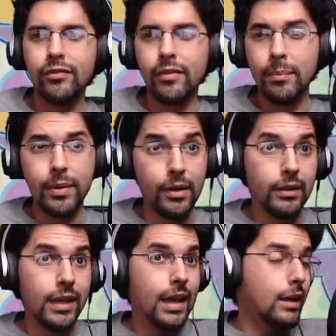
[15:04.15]

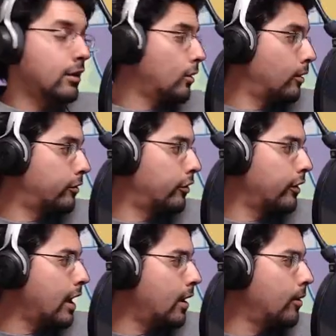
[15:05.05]
Apparently, I had an alarm for
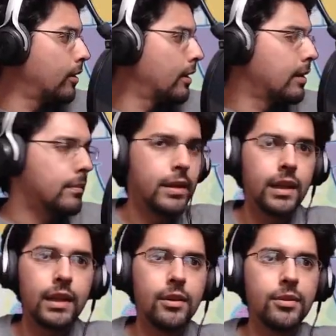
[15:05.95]
now, but I
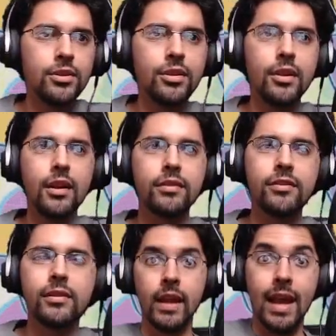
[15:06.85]
gotta go and turn it
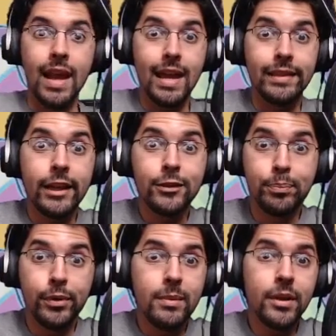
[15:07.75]
off. And that's
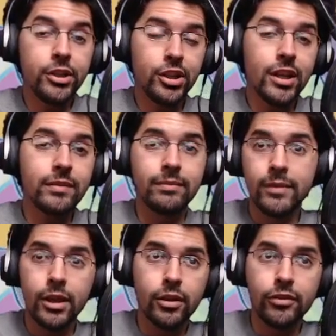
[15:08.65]
pretty much it.
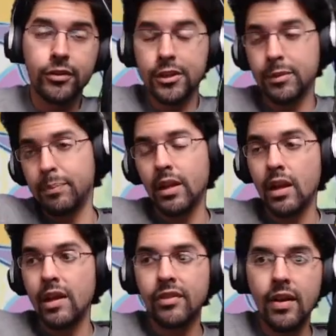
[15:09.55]
You know, for a
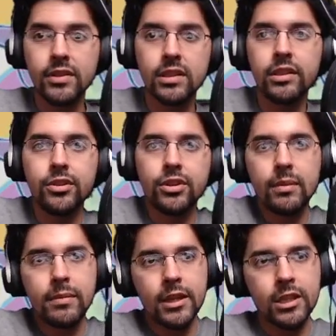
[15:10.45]
spin-off, obviously, you
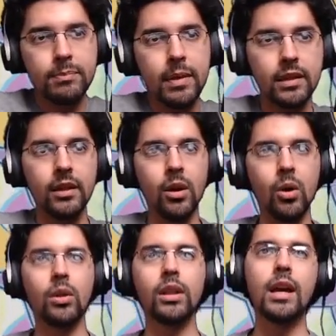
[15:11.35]
shouldn't be expecting a
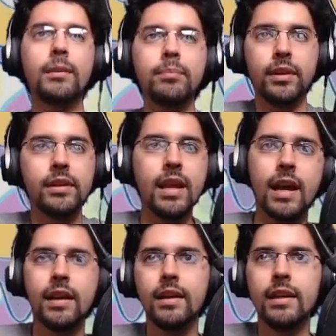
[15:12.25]
whole lot, but
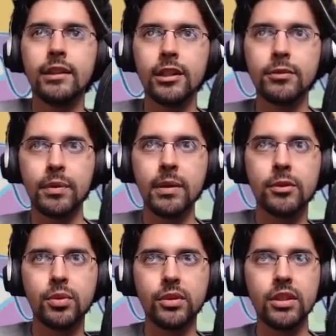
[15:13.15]
yeah, that's pretty
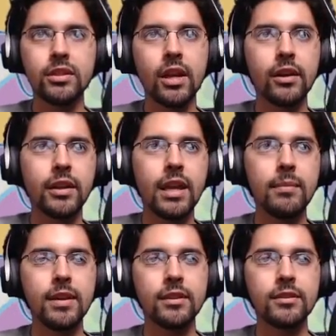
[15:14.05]
much what the entire
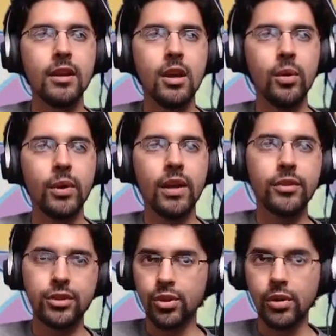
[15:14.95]
game is. We have
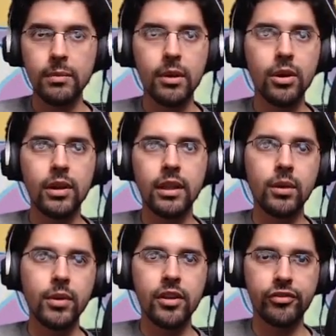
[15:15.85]
the story mode, and
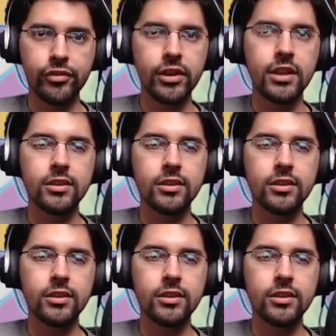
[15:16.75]
then we have free.